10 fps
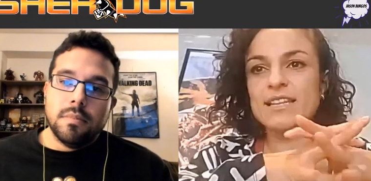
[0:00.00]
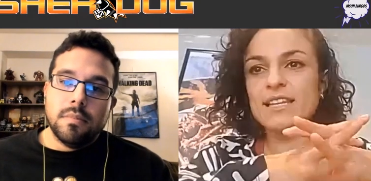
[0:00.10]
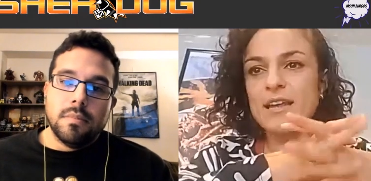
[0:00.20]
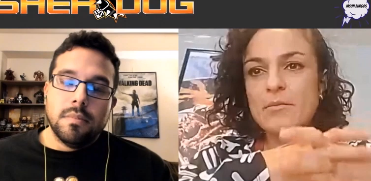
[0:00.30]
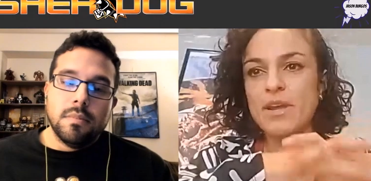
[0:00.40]

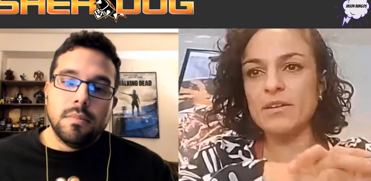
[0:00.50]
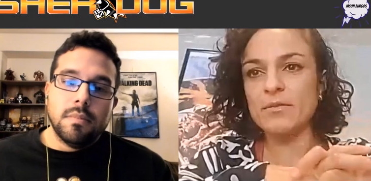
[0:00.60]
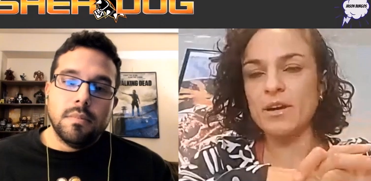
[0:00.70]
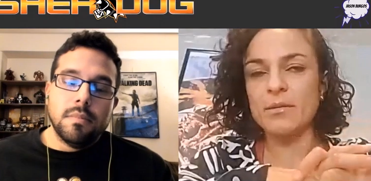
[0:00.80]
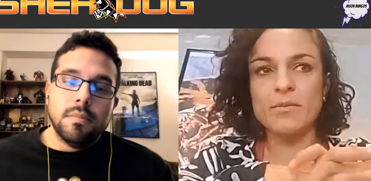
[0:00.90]
Speaker 1: Much
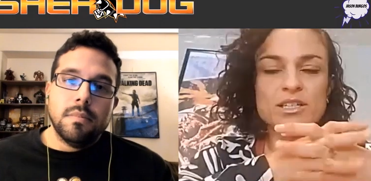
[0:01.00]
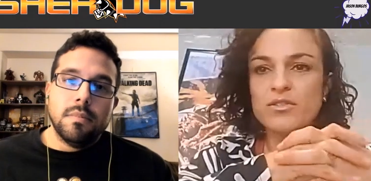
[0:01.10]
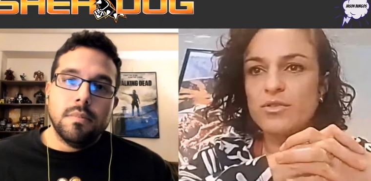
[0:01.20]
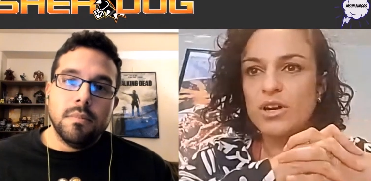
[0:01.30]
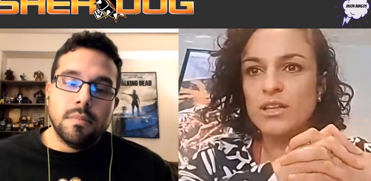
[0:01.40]
easier for
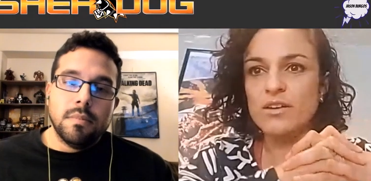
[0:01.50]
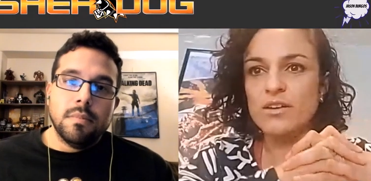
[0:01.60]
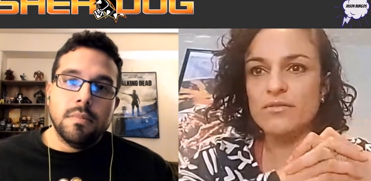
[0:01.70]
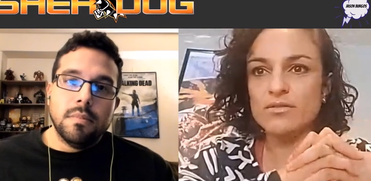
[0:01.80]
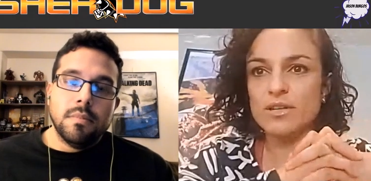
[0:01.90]
a lot of
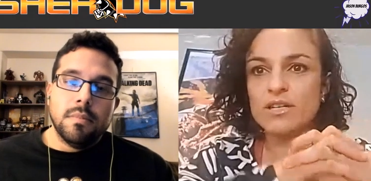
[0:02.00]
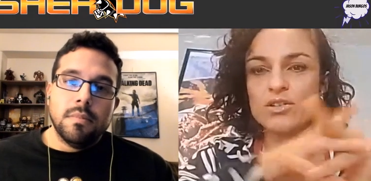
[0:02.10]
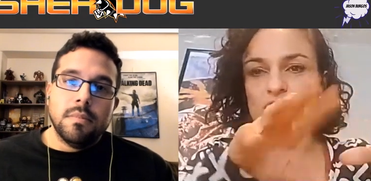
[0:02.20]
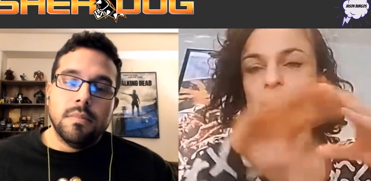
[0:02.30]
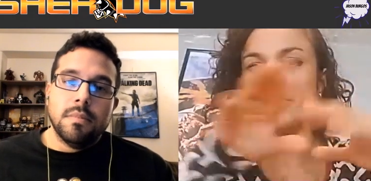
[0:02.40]
us to like
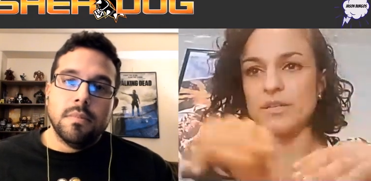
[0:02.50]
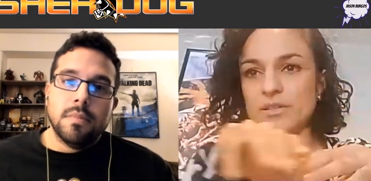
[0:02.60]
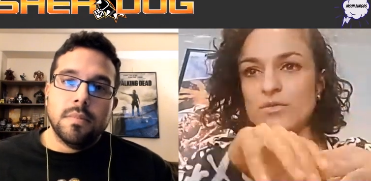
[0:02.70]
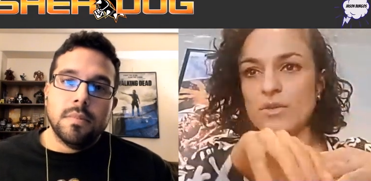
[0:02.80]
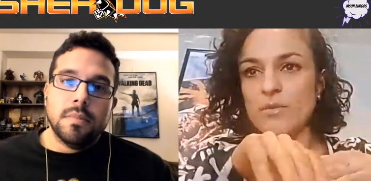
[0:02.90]
jump
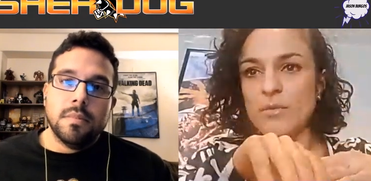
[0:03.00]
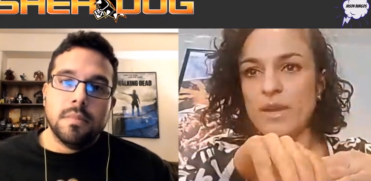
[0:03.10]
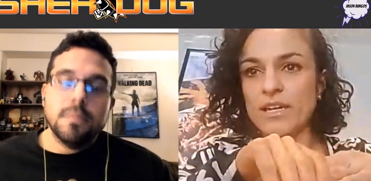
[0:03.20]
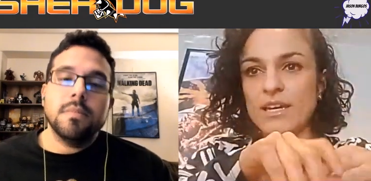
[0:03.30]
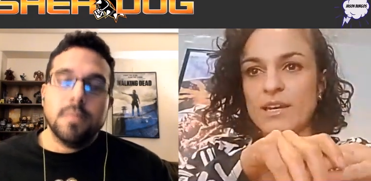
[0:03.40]
into M M
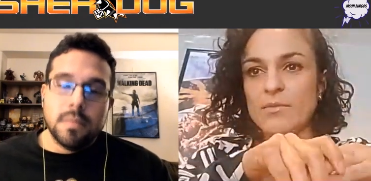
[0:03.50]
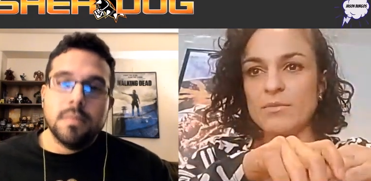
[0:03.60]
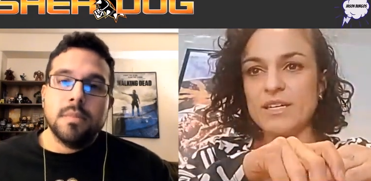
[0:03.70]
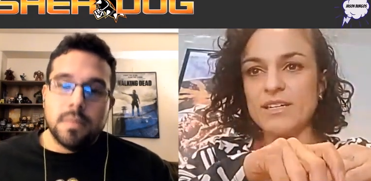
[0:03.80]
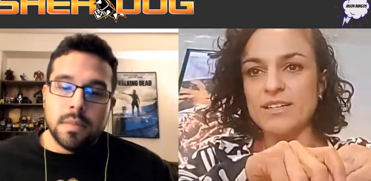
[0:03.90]
A,
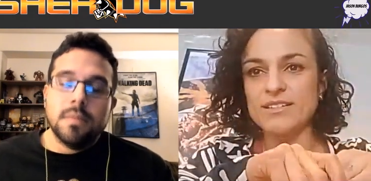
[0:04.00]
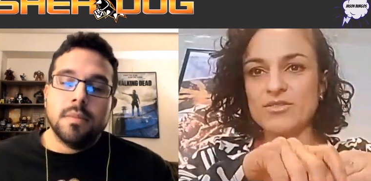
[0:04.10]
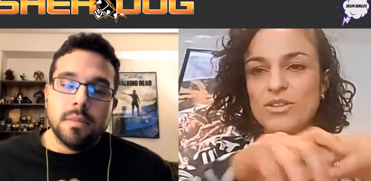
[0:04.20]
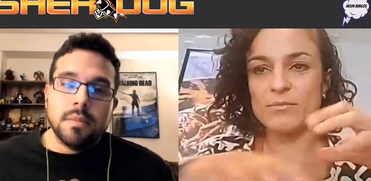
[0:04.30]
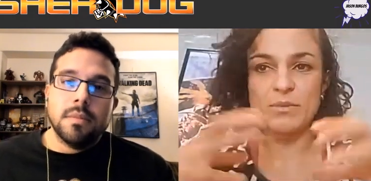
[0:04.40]
because you know
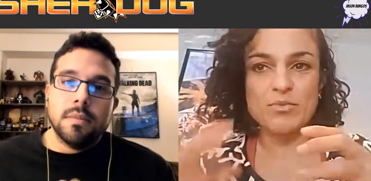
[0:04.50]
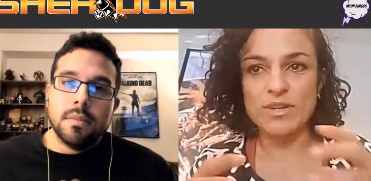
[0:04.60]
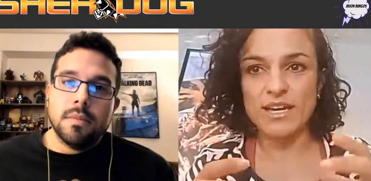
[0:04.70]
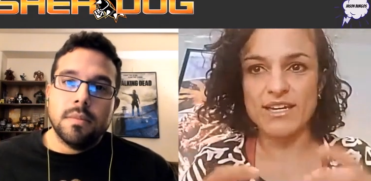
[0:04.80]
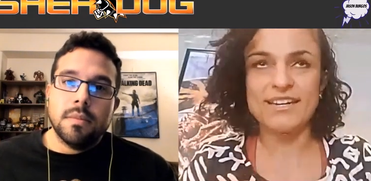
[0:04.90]
that people
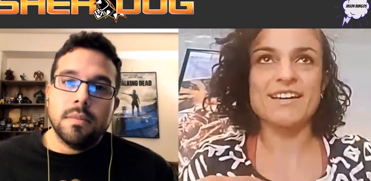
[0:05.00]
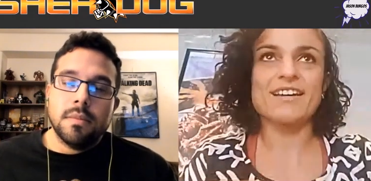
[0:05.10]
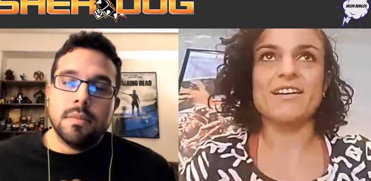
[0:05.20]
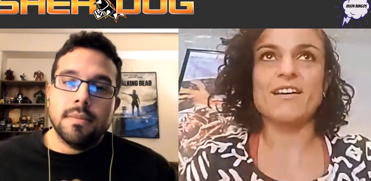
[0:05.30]
like uh,